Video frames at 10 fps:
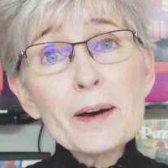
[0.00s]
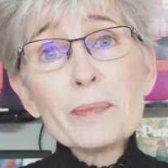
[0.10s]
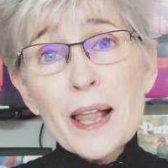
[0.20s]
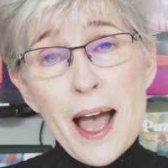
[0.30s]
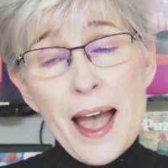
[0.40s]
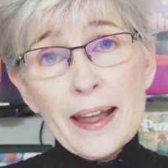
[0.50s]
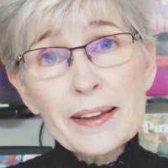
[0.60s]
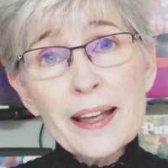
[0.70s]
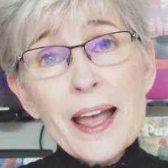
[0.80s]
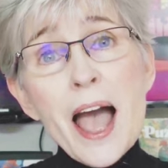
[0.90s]

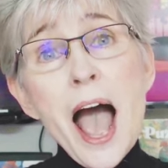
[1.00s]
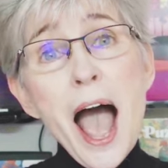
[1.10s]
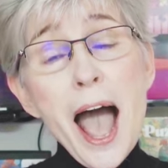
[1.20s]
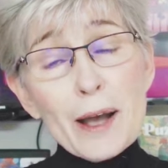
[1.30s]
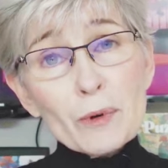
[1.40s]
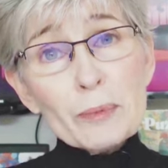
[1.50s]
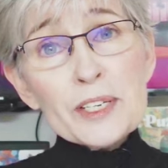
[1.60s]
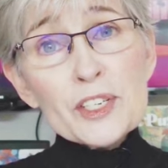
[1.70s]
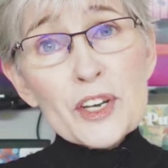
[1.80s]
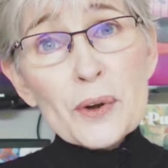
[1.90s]
apply. I will
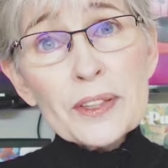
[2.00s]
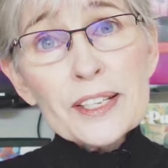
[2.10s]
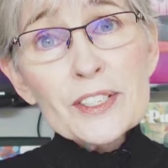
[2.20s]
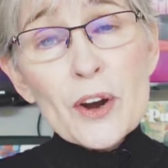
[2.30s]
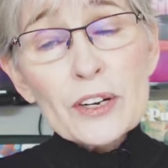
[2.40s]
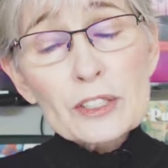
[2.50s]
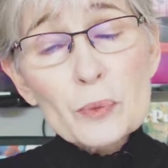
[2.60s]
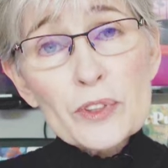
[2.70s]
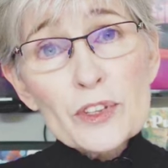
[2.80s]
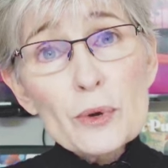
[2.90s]
be sharing these artists
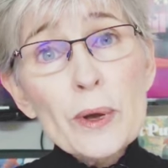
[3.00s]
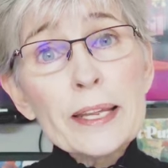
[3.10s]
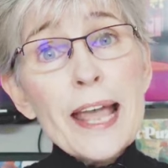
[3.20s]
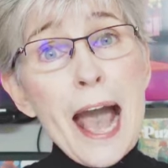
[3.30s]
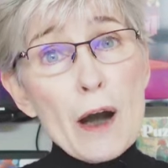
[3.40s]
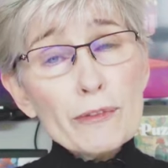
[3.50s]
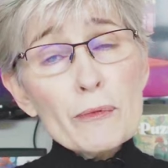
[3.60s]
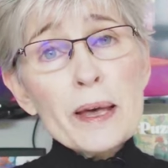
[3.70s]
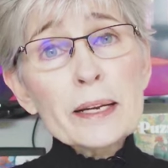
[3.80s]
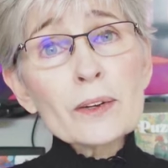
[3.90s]
with you in
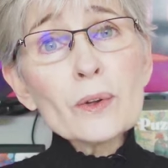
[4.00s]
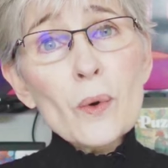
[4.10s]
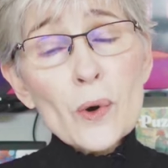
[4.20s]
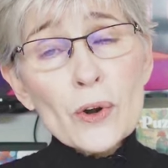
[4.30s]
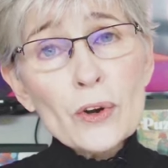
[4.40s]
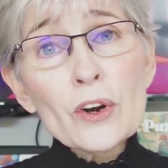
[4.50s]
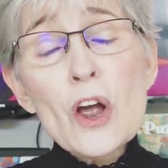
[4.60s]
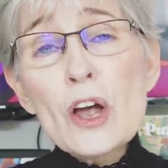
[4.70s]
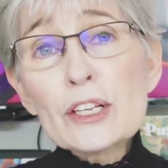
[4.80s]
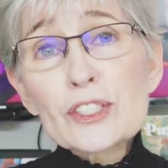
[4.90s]
alphabetical order,
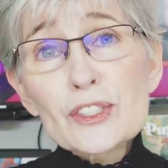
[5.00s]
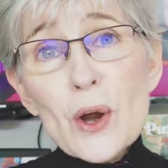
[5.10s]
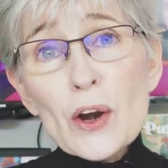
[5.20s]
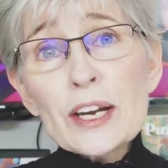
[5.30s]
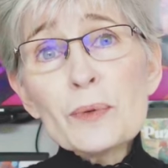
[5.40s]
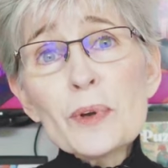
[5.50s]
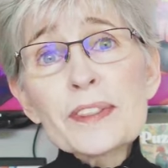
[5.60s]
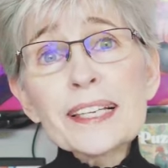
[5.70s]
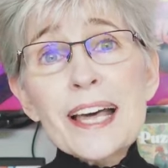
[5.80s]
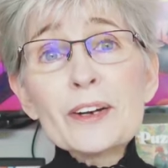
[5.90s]
starting with
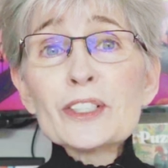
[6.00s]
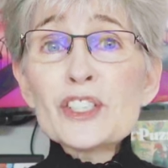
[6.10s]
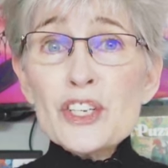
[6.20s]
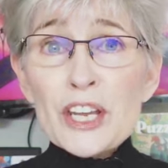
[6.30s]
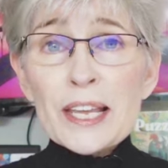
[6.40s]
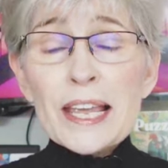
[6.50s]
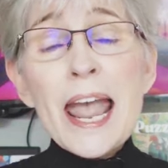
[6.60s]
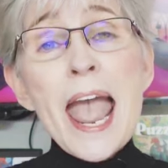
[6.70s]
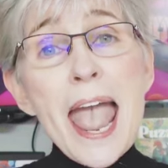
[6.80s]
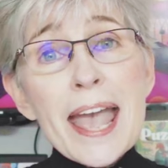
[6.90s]
the letter G
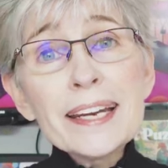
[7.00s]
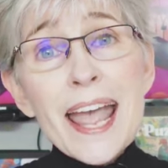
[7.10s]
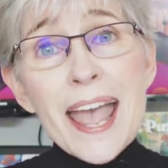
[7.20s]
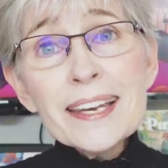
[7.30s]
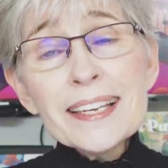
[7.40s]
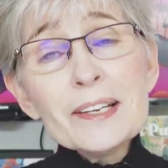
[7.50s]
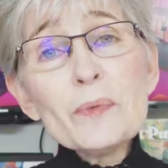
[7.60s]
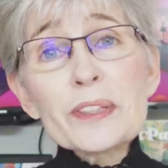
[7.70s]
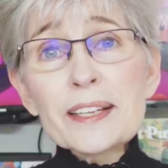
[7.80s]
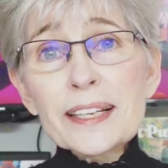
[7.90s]
and ending
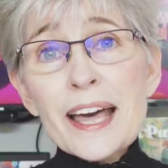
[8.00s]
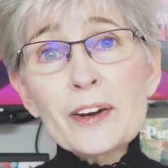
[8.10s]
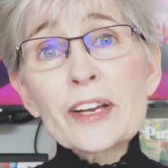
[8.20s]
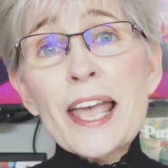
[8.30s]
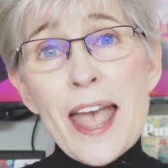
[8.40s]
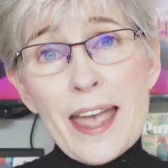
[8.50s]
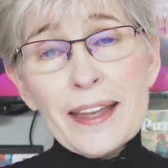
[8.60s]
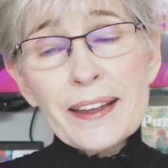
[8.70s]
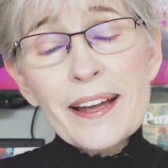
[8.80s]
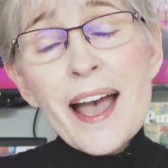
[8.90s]
with the letter
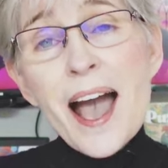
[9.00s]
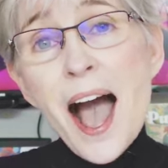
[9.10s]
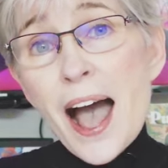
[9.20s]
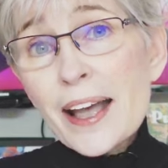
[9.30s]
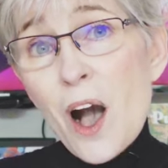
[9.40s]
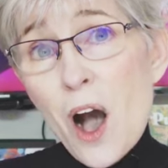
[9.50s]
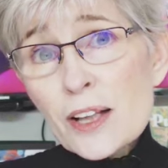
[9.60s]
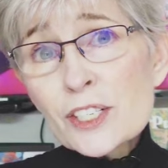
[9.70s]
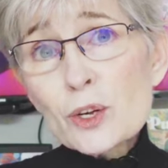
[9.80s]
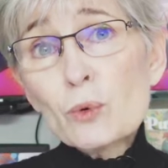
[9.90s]
K. I
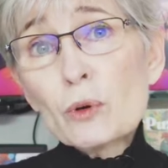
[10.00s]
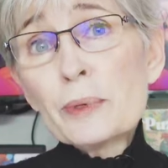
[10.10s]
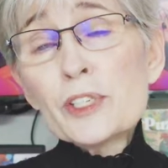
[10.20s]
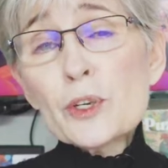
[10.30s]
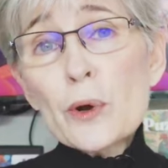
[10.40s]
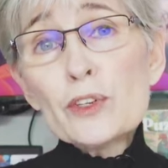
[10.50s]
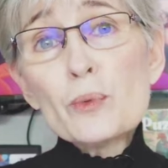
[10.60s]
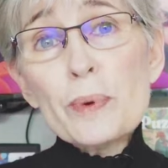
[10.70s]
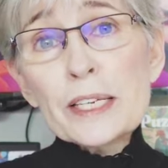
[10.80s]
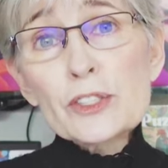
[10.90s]
also will be showing
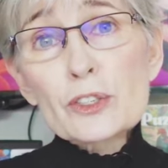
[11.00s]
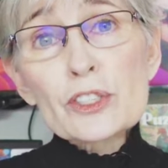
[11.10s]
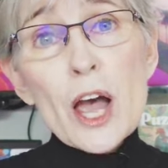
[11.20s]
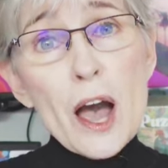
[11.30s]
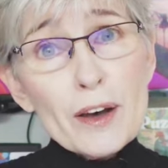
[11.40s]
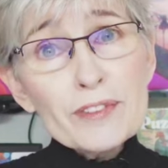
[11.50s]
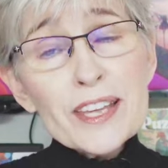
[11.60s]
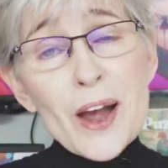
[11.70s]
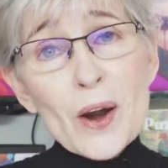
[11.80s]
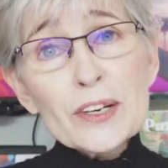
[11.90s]
you pictures of
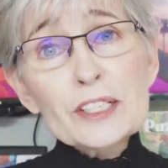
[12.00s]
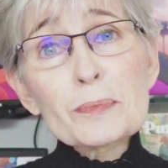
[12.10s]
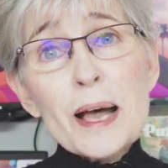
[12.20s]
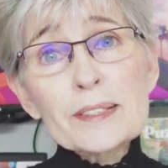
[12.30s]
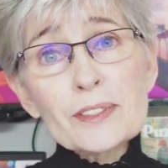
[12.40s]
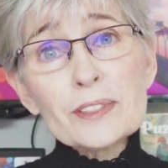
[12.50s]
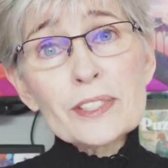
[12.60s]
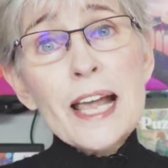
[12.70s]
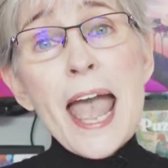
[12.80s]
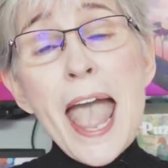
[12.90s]
the artist
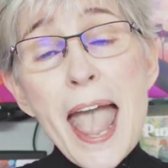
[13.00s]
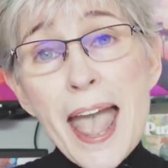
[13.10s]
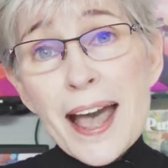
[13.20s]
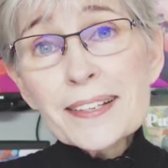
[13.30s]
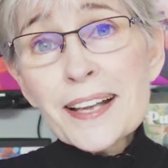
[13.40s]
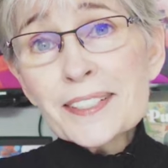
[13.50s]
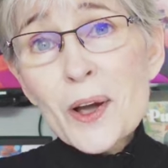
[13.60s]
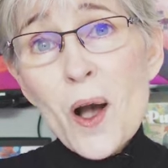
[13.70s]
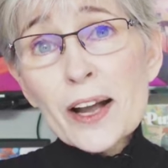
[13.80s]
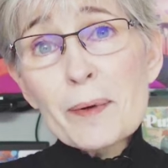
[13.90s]
puzzles as I
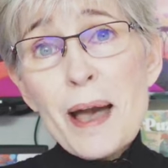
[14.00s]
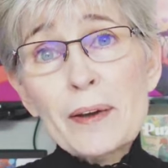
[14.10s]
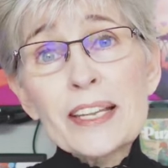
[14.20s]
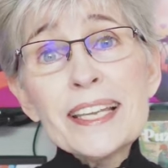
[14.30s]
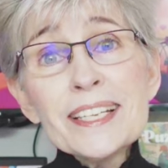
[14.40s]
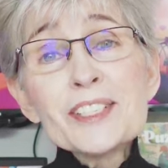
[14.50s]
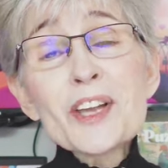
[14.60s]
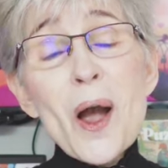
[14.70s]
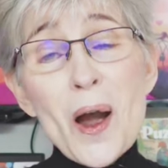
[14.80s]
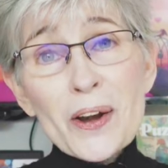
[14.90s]
talk about
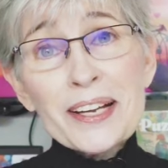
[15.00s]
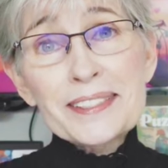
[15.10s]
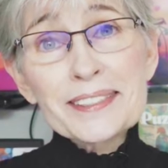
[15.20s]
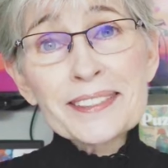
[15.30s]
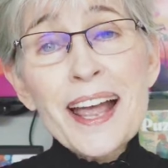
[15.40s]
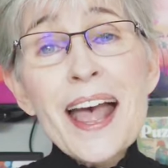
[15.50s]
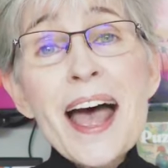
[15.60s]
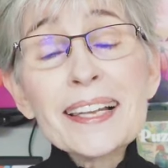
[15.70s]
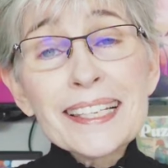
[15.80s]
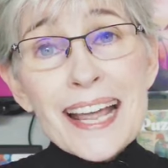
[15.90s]
each artist.
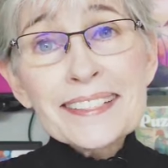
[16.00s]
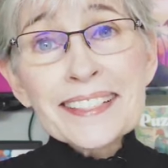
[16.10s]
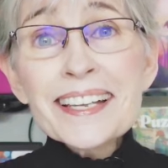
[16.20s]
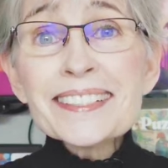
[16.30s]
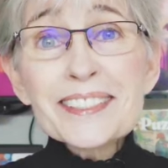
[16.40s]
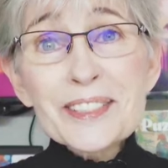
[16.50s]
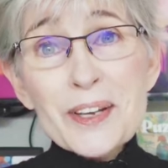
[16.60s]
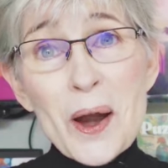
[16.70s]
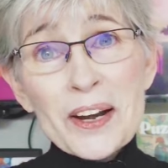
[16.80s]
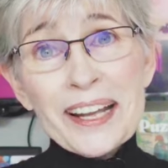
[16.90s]
Let's get
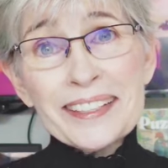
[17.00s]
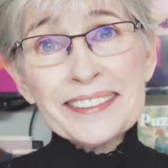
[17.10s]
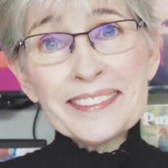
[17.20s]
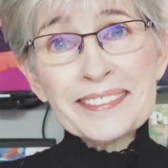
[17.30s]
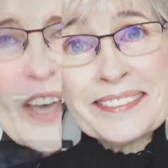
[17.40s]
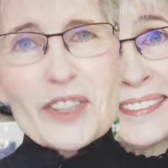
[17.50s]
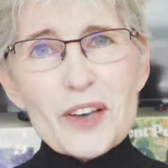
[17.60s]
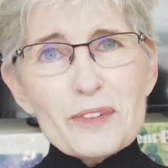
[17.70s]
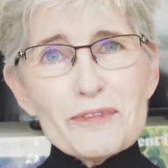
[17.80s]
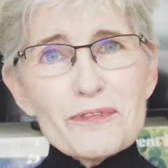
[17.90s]
started.
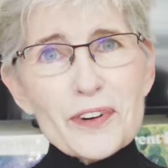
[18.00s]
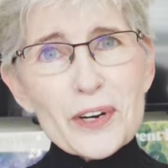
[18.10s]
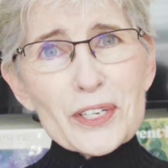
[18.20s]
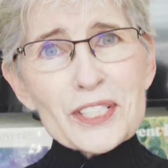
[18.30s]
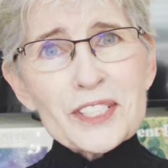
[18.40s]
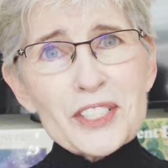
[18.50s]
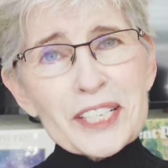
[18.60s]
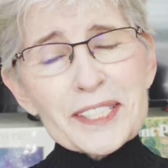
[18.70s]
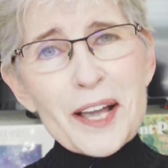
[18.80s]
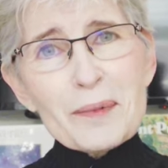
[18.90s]
The first
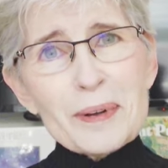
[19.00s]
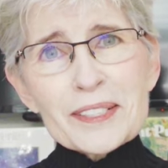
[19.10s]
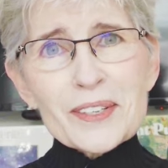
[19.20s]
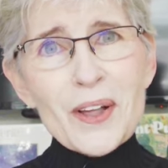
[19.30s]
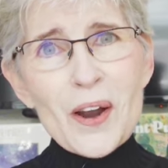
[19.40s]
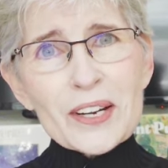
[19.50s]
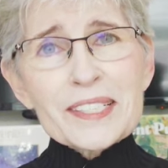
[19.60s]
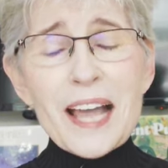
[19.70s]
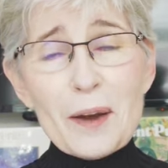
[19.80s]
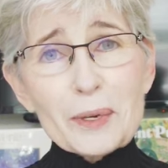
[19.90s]
jigsaw puzzle
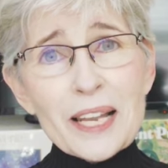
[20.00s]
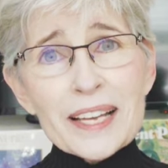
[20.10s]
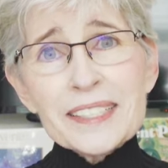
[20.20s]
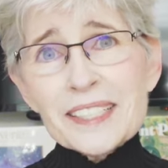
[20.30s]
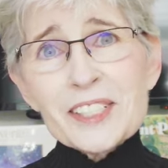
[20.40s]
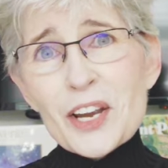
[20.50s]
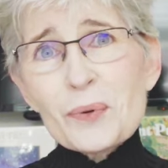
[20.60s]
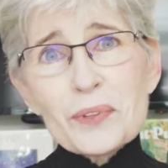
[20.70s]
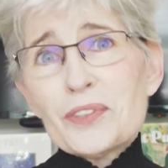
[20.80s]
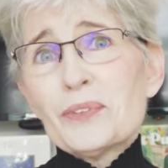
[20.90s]
artist I would like to
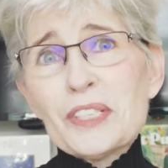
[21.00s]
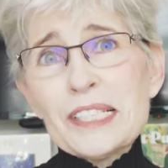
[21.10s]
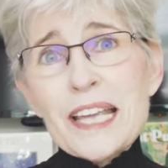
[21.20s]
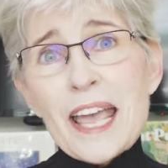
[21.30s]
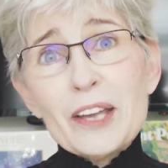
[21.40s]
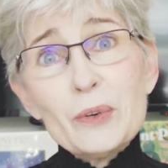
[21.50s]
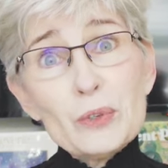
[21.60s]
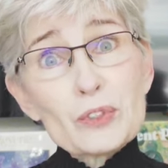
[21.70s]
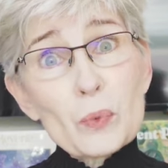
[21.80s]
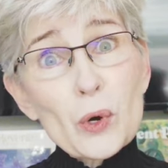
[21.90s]
share with you today,
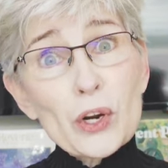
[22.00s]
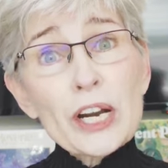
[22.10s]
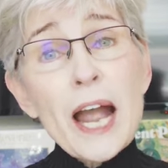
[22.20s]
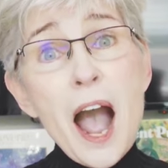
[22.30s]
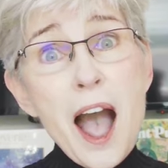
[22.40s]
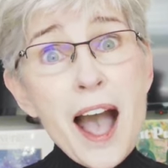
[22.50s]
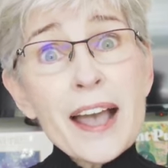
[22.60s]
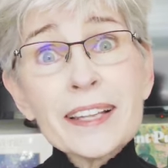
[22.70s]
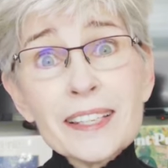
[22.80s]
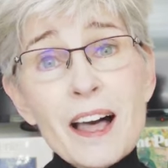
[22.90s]
whose work
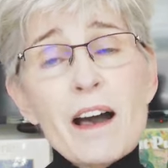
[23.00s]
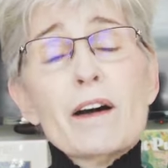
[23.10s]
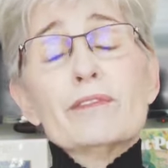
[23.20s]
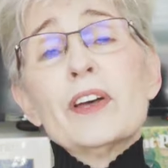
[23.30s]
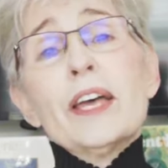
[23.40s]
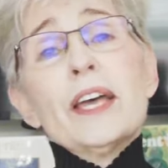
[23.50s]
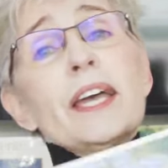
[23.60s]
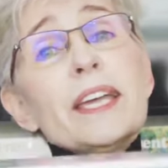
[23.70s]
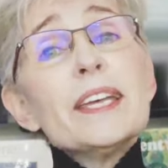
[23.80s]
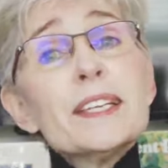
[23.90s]
I love,
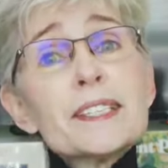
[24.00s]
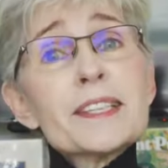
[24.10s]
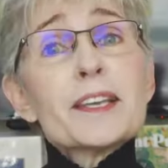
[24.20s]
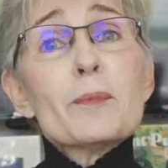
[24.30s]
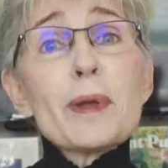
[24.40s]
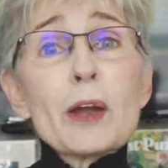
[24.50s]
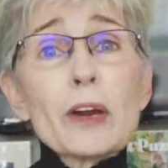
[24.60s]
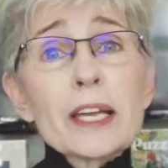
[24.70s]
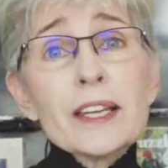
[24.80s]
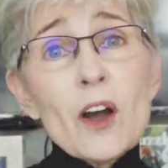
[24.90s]
is the
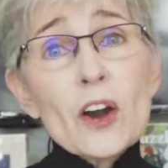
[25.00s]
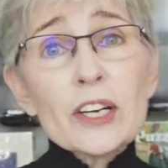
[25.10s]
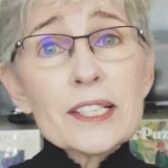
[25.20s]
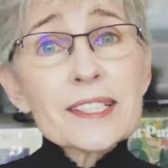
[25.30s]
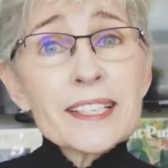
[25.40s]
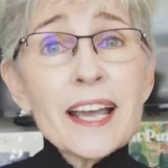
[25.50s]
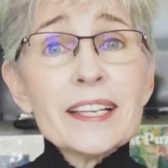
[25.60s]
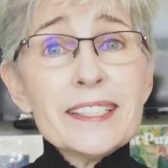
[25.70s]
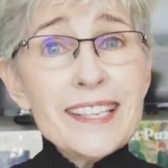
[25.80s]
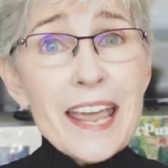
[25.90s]
American artist
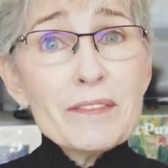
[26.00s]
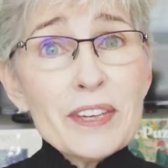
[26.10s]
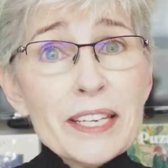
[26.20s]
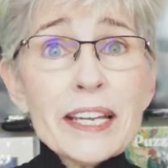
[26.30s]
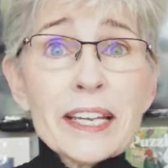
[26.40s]
David